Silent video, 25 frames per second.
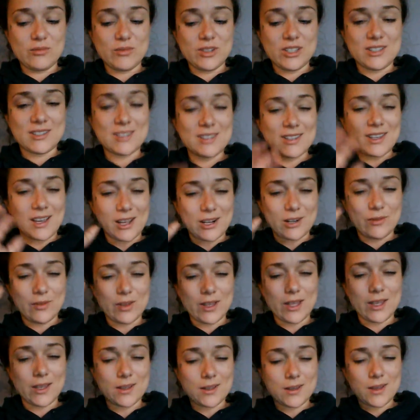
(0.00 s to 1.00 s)
it's kind of
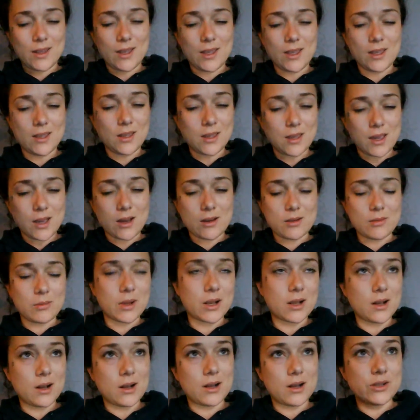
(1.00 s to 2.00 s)
hanging out in my
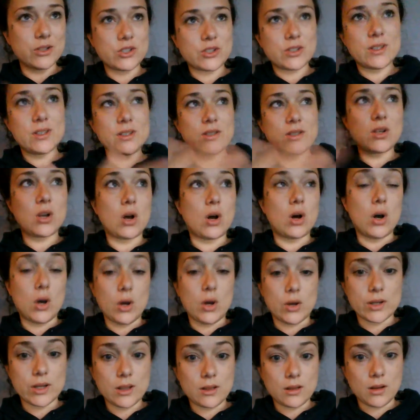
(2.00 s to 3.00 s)
consciousness
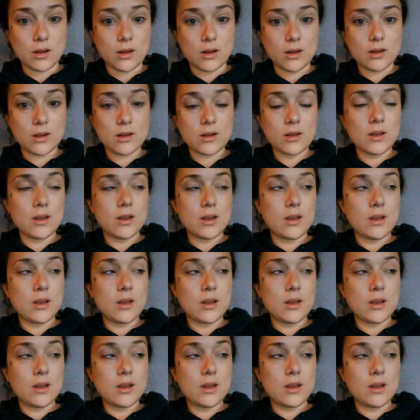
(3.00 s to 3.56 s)
all day long.